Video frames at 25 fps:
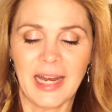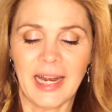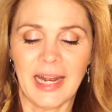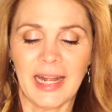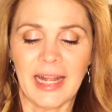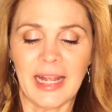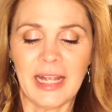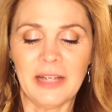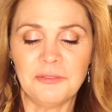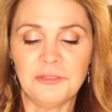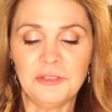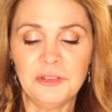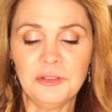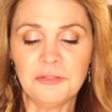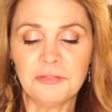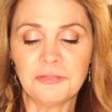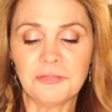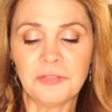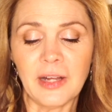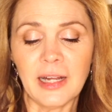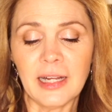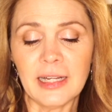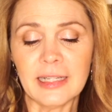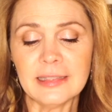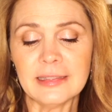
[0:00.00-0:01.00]
If you
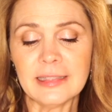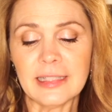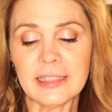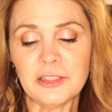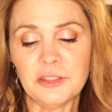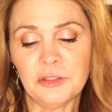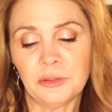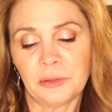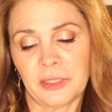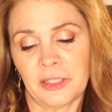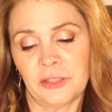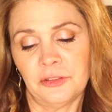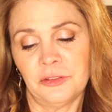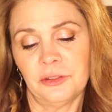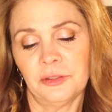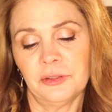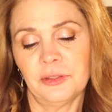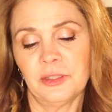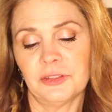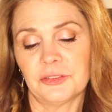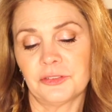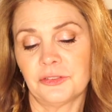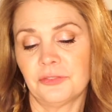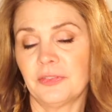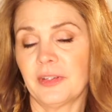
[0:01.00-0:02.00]
find that you can do
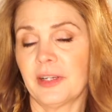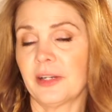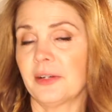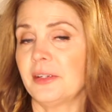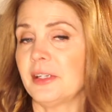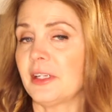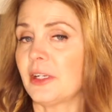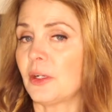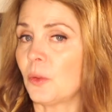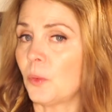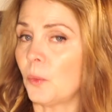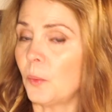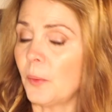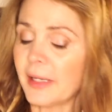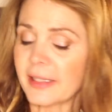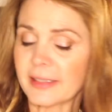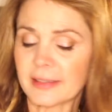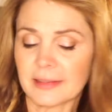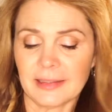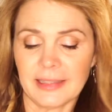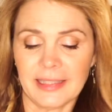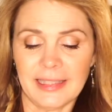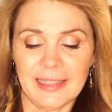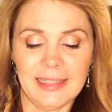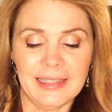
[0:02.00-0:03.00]
this very
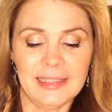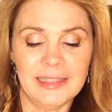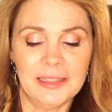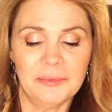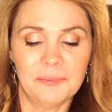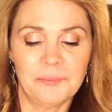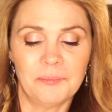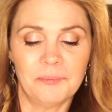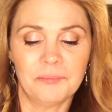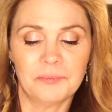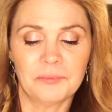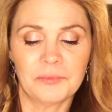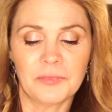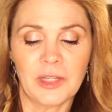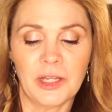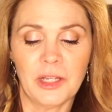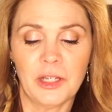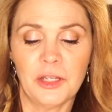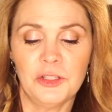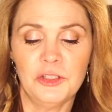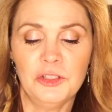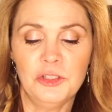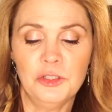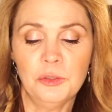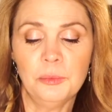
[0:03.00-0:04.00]
quickly,
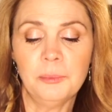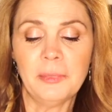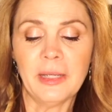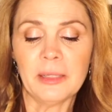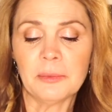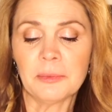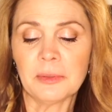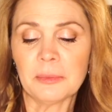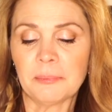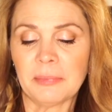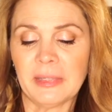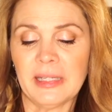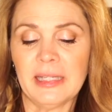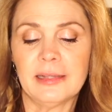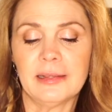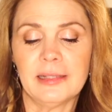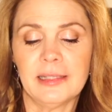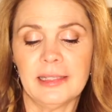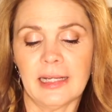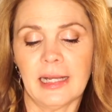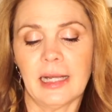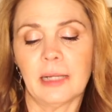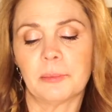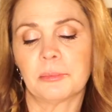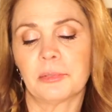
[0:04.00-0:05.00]
you may repeat
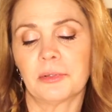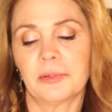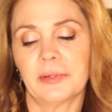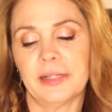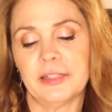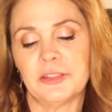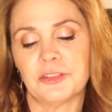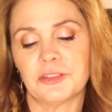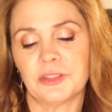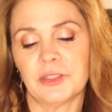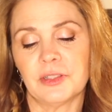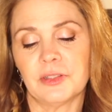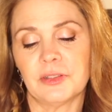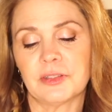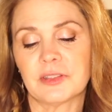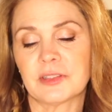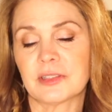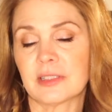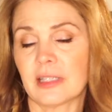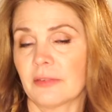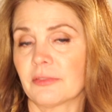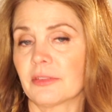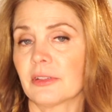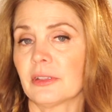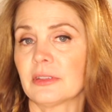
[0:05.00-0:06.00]
the operation
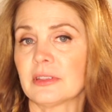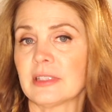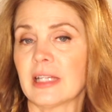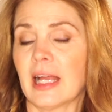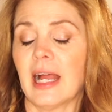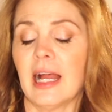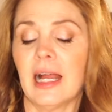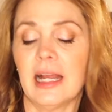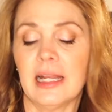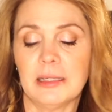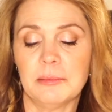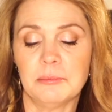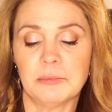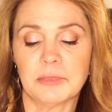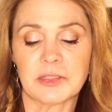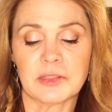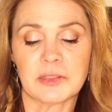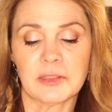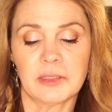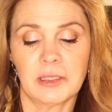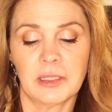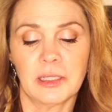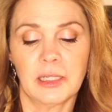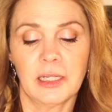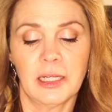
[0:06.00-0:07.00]
several times
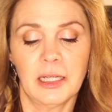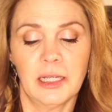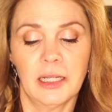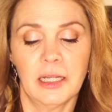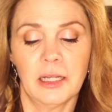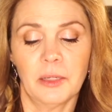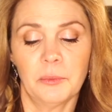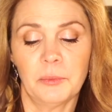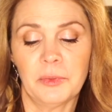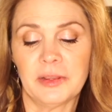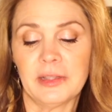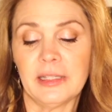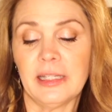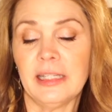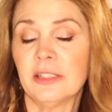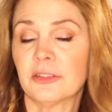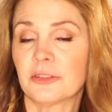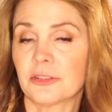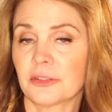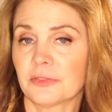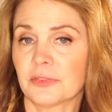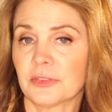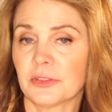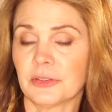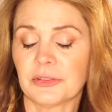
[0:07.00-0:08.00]
with
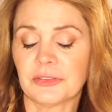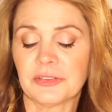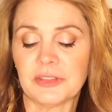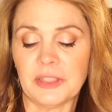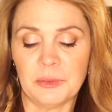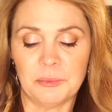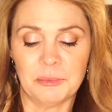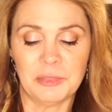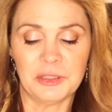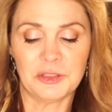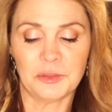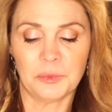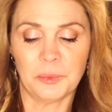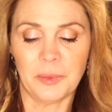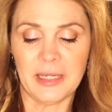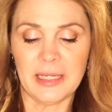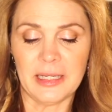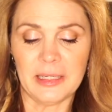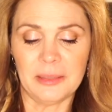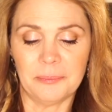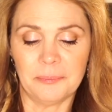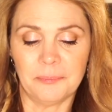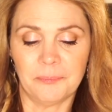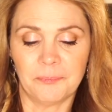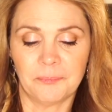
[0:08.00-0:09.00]
intervals in between.